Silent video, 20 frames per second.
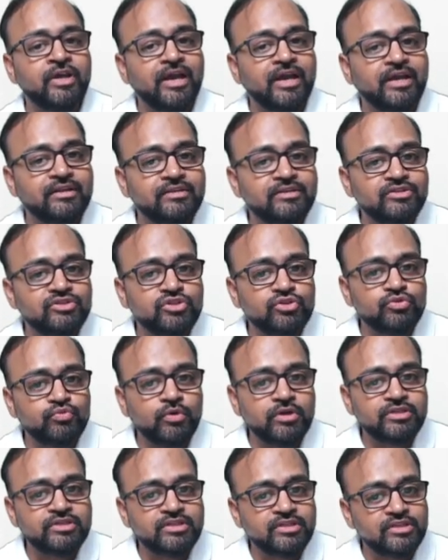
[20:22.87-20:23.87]
and this is
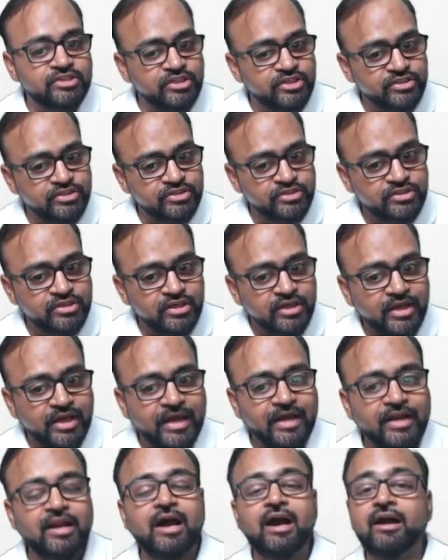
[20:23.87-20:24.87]
what suggests
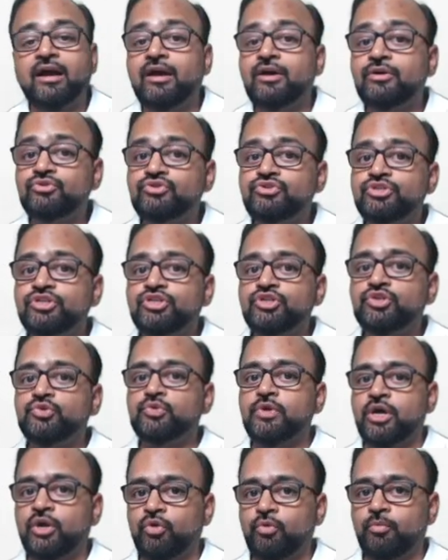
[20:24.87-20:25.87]
an acoustic
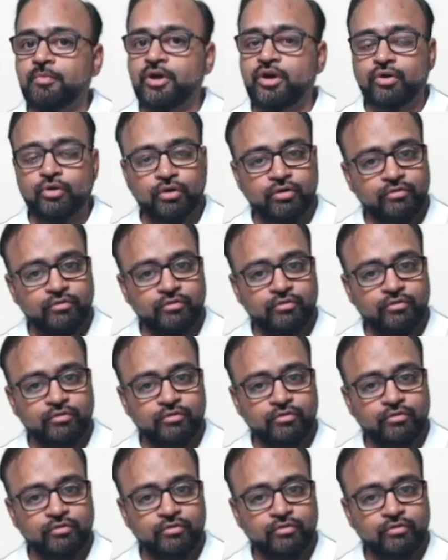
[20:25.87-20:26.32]
schwannoma or a